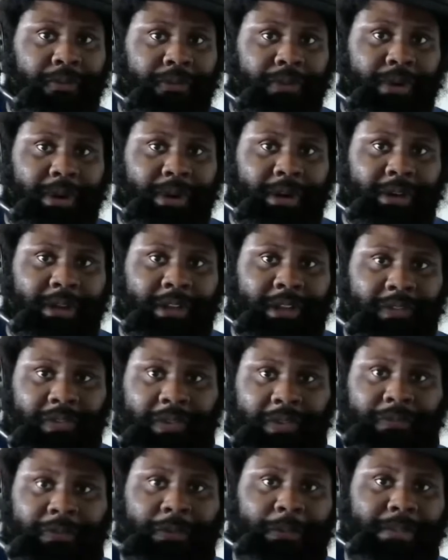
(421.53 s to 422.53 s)
for.
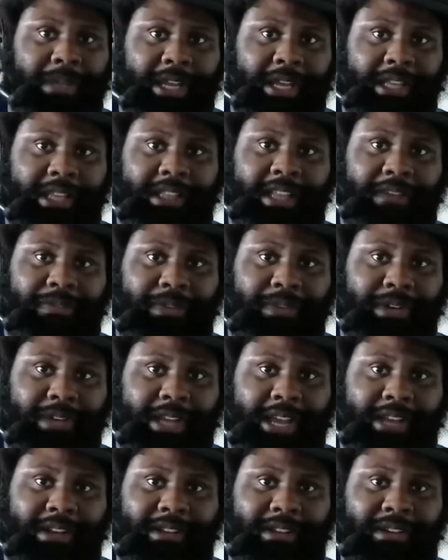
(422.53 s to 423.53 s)
If you played Left 4
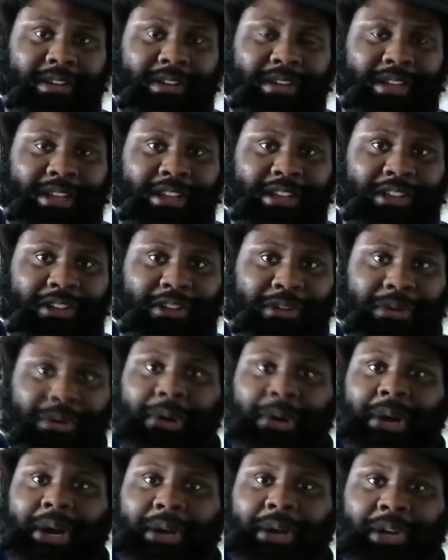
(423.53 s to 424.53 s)
Dead, you
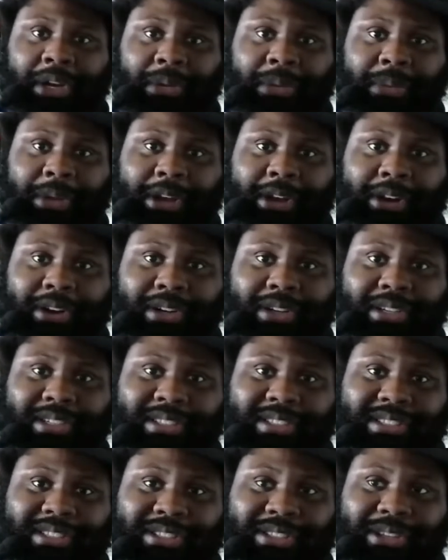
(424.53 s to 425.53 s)
know how good we are.
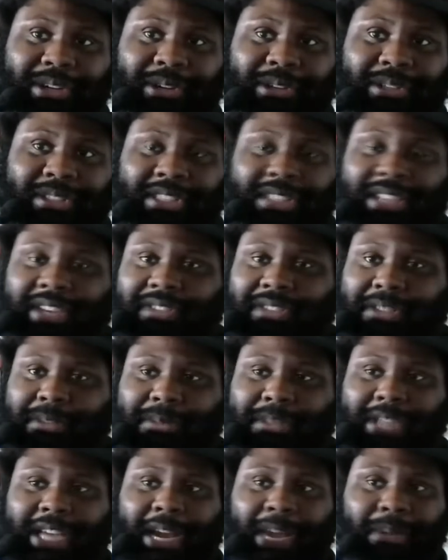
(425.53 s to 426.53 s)
So just give us
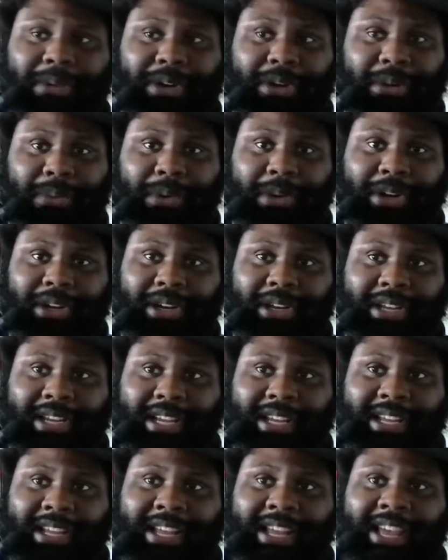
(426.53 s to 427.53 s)
some time. We're going to work on
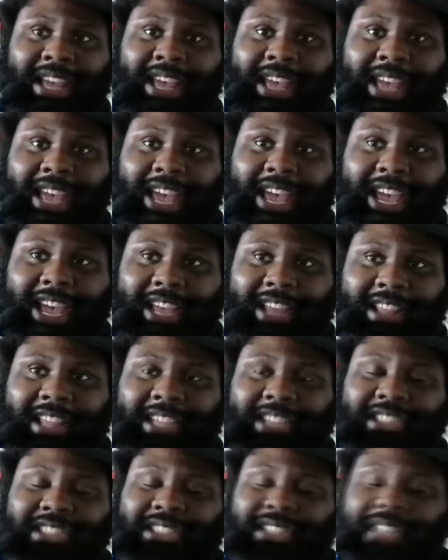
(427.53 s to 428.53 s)
it. And
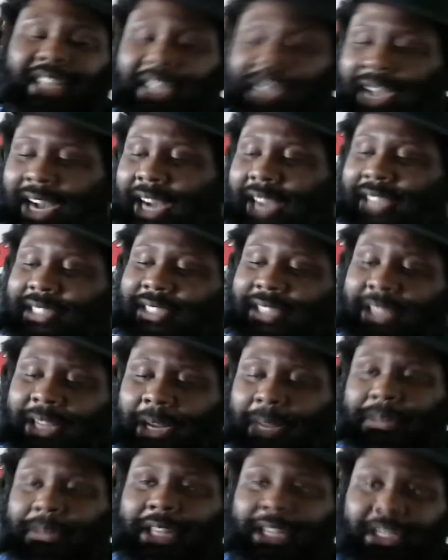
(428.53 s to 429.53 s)
they just did constant
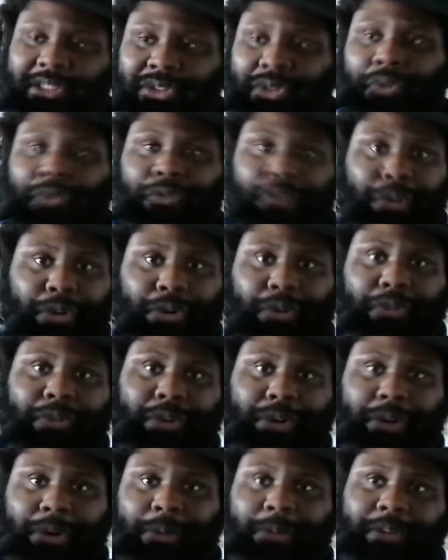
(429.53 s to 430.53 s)
updates over and
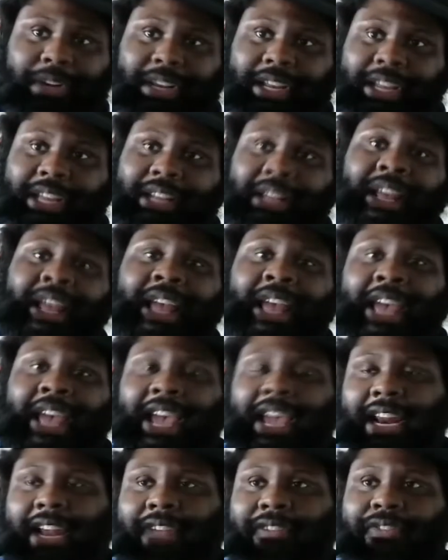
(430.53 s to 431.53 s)
over and over again.
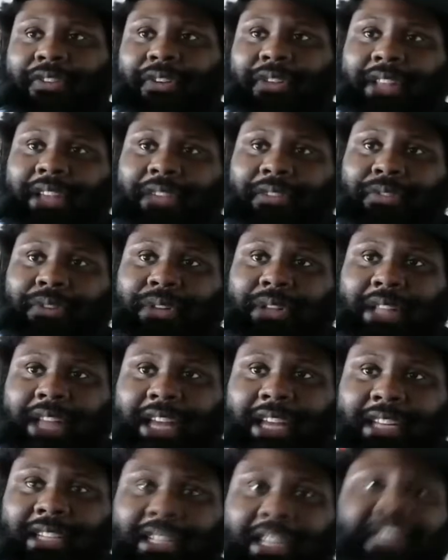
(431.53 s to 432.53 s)
And I feel like for a
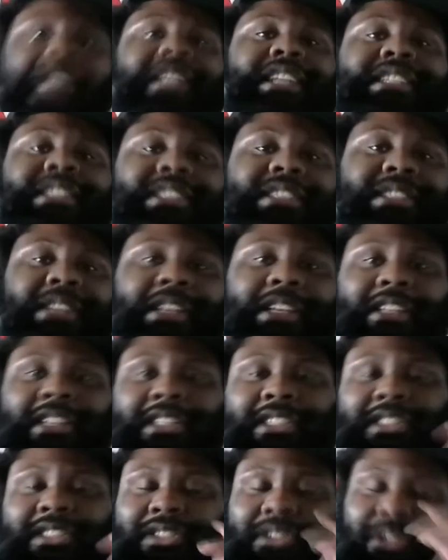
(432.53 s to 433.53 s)
lot of, and this is
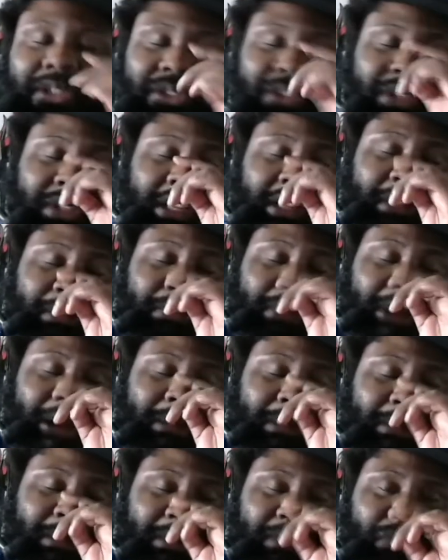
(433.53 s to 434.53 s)
also another
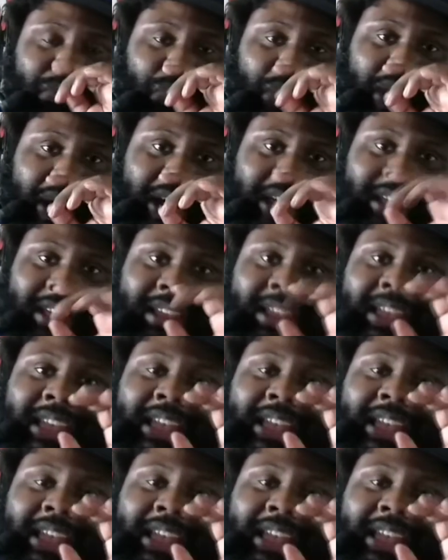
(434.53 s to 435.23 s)
problem of why